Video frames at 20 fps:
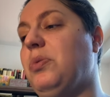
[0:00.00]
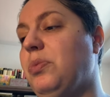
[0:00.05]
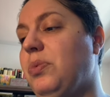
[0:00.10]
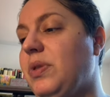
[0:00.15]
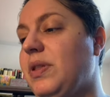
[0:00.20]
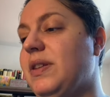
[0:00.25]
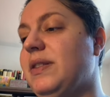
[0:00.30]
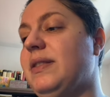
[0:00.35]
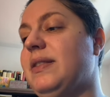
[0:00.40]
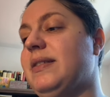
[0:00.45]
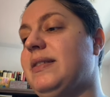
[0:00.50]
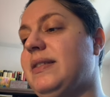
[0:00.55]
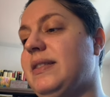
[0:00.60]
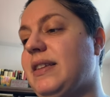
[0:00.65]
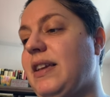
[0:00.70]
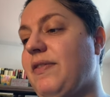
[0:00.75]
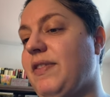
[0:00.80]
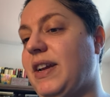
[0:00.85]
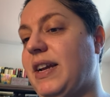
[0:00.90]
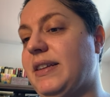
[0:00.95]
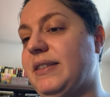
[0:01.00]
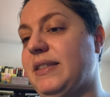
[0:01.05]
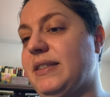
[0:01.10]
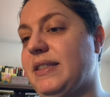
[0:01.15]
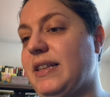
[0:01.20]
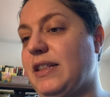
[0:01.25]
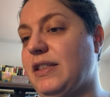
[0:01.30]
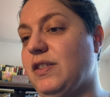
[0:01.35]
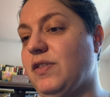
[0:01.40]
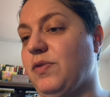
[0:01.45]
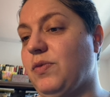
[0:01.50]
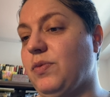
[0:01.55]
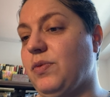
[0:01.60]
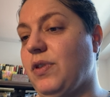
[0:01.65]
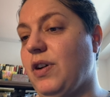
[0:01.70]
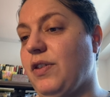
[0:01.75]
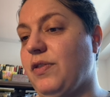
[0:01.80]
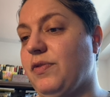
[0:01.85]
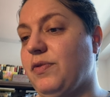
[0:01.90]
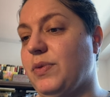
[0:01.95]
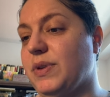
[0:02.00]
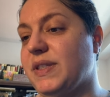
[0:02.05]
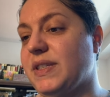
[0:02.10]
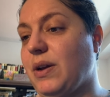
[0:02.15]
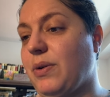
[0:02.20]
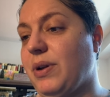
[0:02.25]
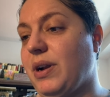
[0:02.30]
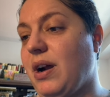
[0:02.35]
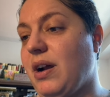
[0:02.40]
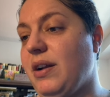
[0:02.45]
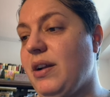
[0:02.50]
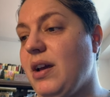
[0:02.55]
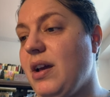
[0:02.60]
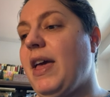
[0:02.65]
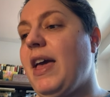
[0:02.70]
th- this is giving us a sense of, of what's going on.